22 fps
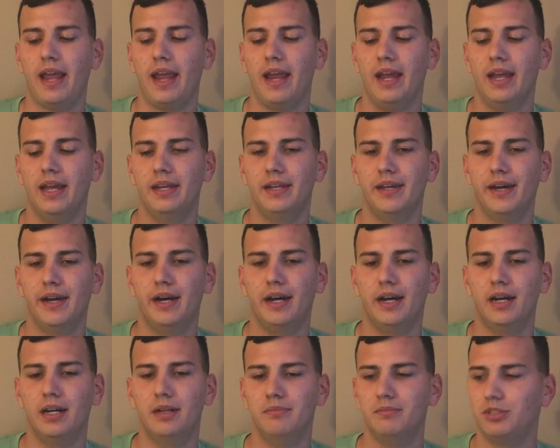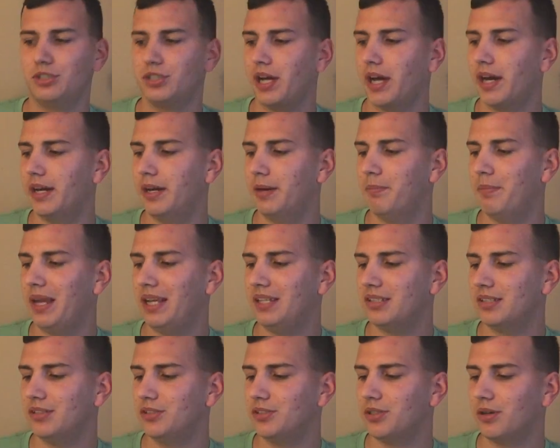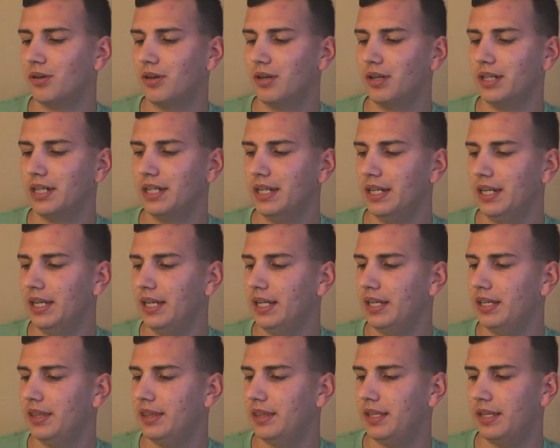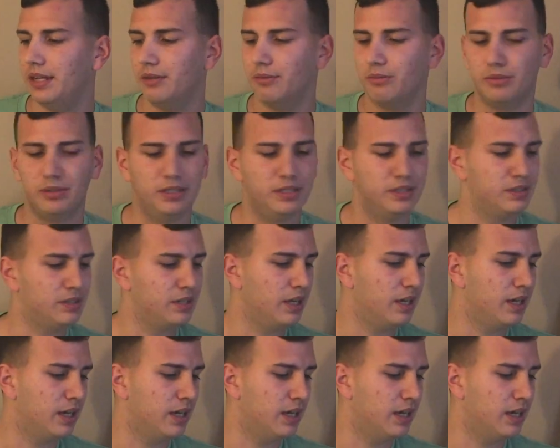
and shot at a mason jar that was,